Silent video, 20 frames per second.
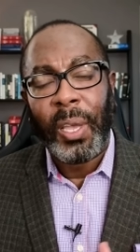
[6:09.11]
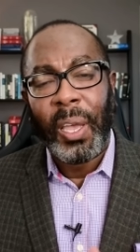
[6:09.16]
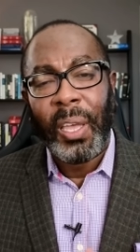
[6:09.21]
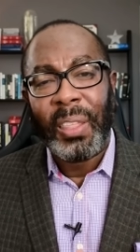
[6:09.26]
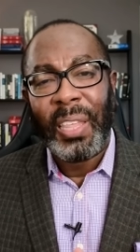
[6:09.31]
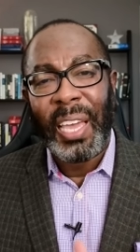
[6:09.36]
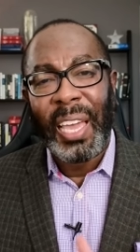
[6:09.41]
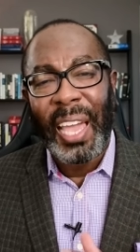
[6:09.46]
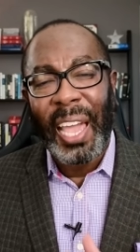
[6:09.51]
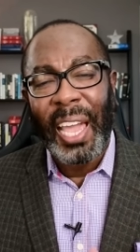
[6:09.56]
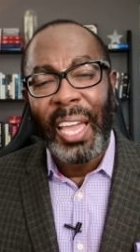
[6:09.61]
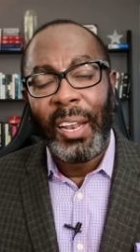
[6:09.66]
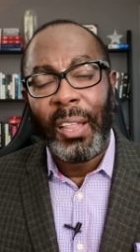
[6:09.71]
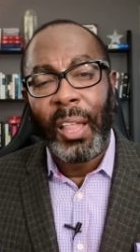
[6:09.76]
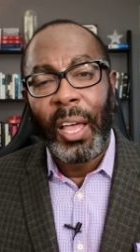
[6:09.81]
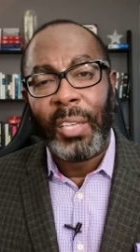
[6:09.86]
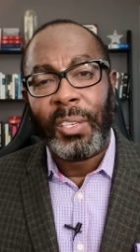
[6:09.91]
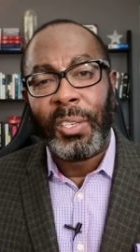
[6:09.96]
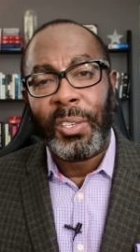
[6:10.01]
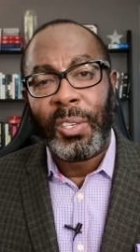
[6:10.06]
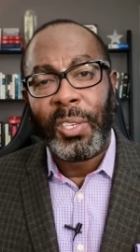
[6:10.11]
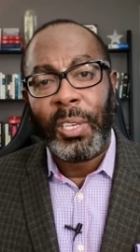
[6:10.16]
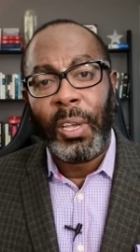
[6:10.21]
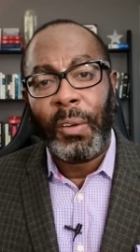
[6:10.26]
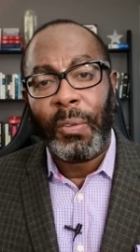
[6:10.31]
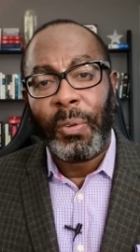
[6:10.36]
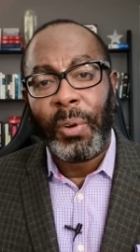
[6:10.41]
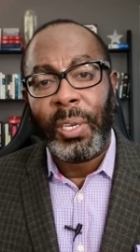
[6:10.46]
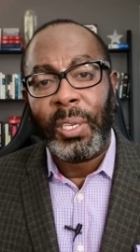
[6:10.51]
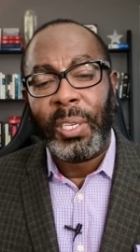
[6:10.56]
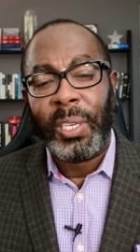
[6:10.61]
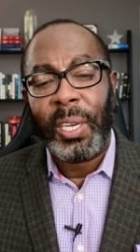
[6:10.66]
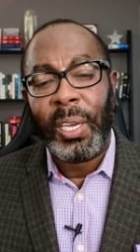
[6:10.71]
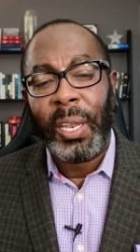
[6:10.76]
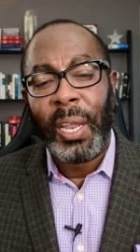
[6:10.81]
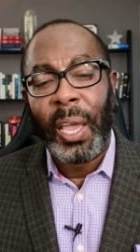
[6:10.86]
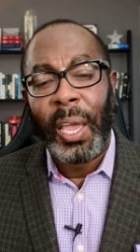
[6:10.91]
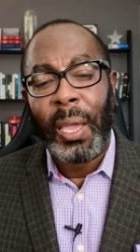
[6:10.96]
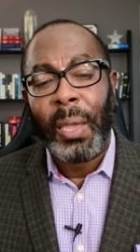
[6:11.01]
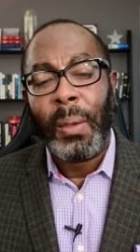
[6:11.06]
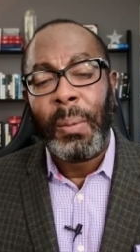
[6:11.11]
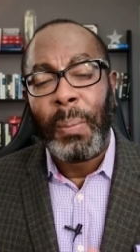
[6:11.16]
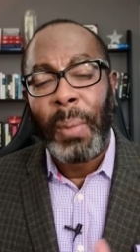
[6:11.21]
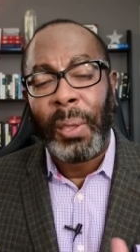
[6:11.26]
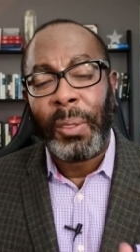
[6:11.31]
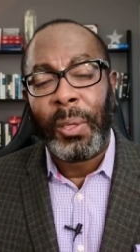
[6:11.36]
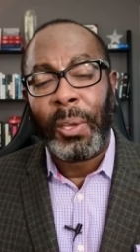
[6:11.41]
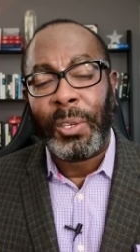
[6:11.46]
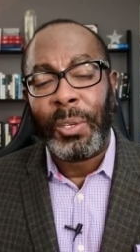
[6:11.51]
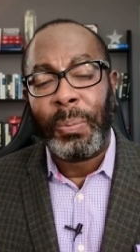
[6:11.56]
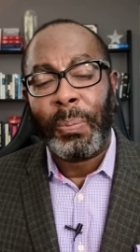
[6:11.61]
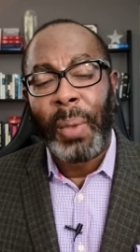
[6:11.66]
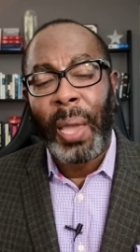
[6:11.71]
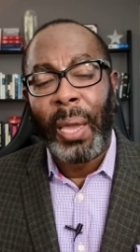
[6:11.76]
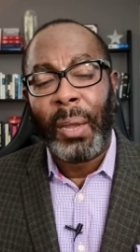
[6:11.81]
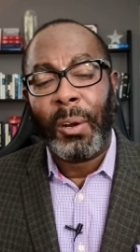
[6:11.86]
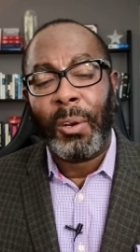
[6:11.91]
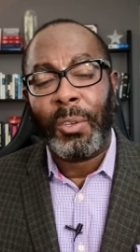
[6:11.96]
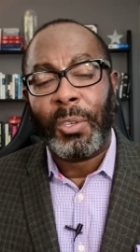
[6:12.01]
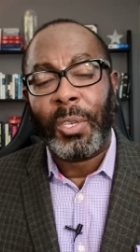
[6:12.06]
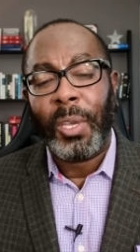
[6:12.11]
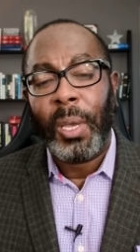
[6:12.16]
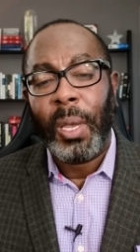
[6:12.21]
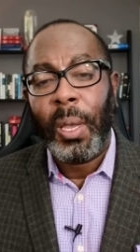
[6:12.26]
that analyzes cell free DNA methylation patterns,